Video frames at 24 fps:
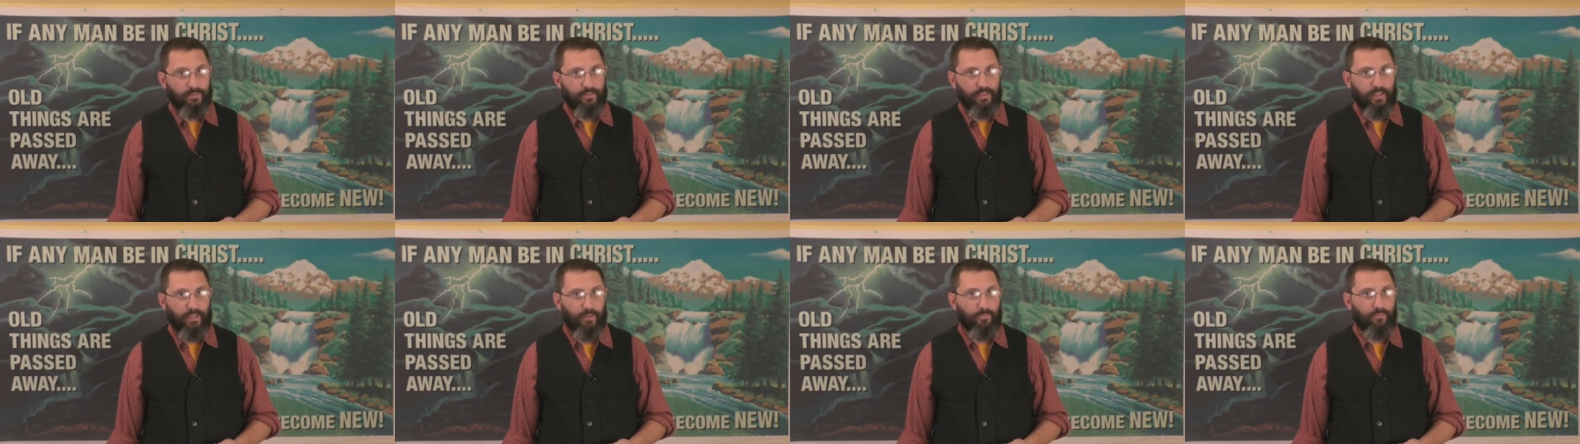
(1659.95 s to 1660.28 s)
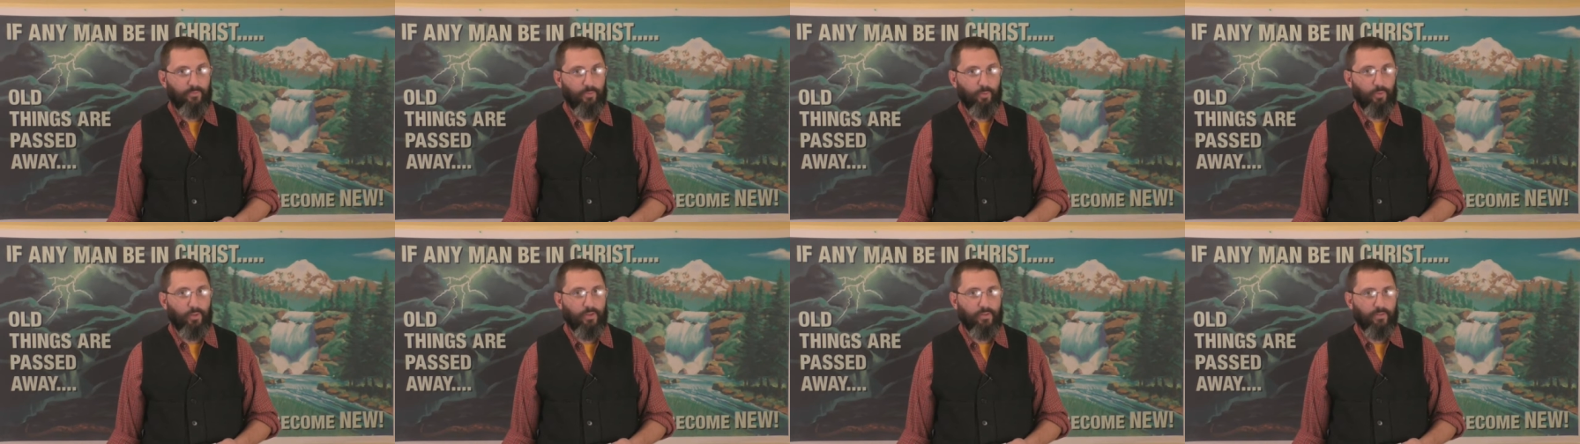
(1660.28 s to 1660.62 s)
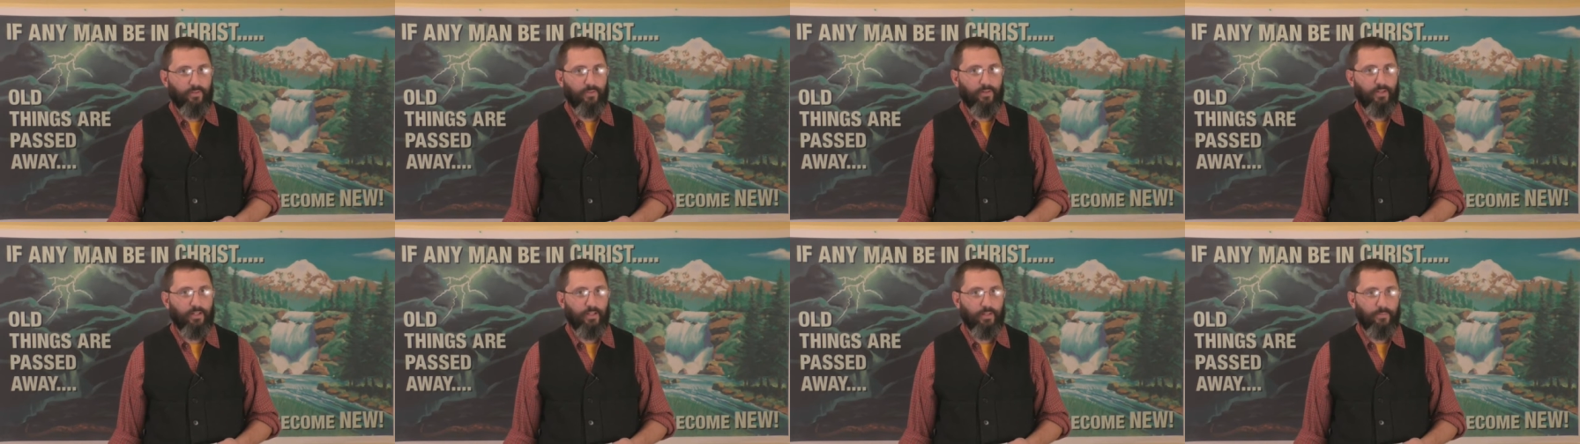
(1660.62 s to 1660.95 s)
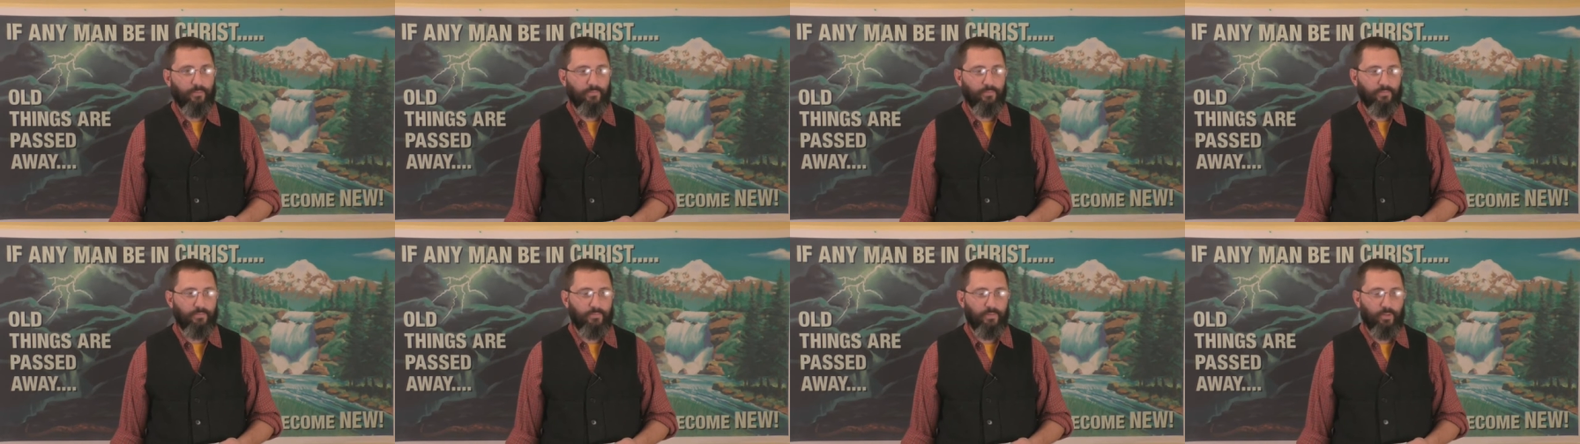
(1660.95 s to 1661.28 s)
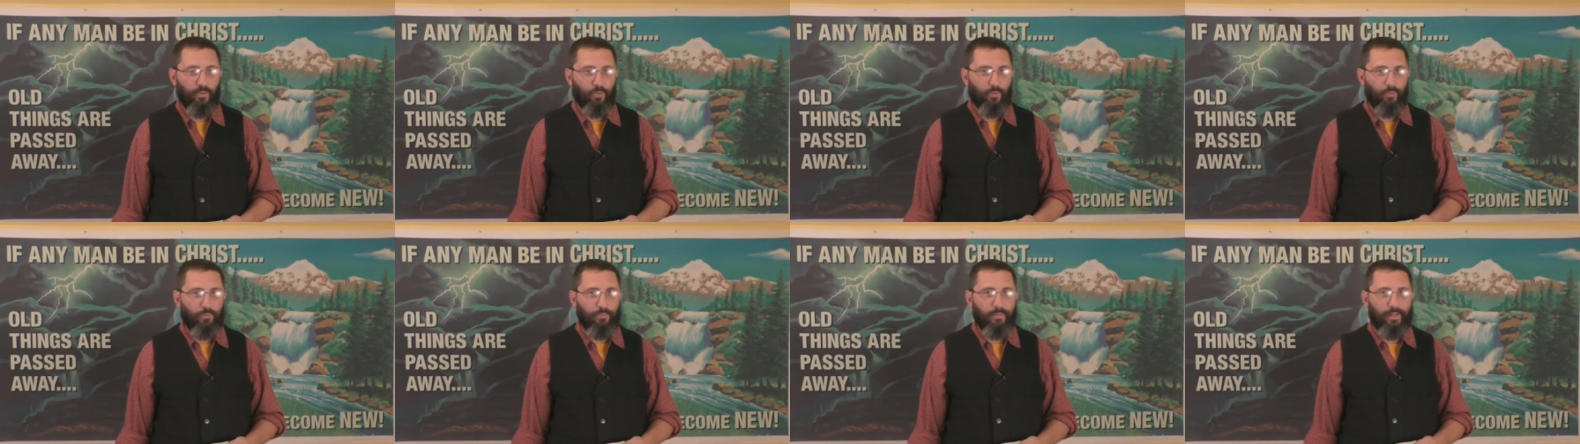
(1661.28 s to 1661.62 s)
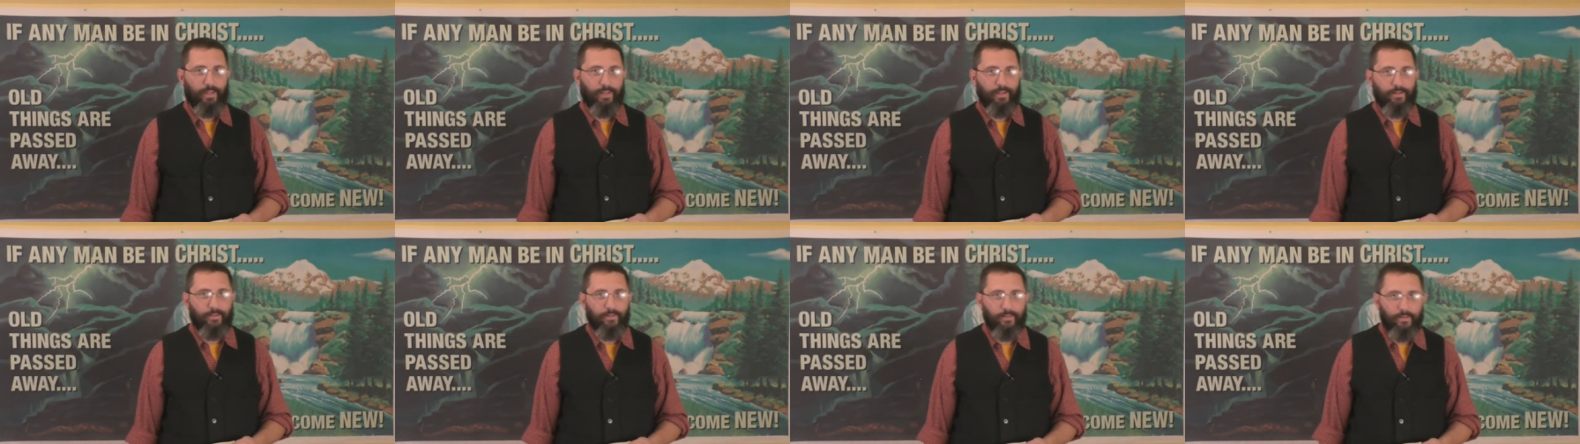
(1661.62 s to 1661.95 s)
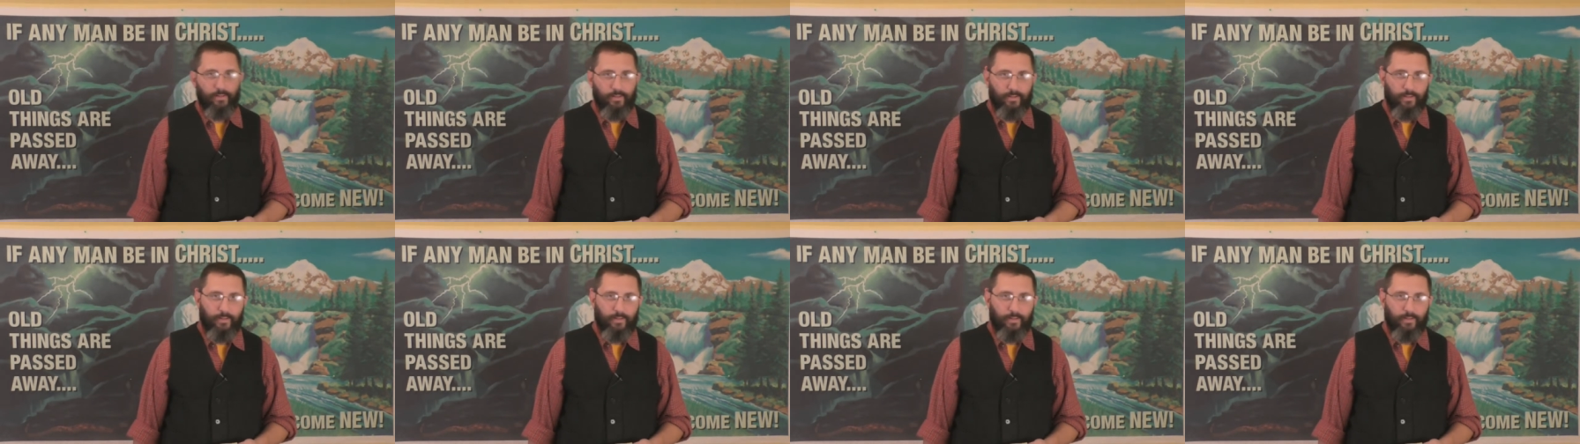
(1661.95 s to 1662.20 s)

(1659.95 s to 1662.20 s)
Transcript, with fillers: Okay, I'm 43. I'm an old man.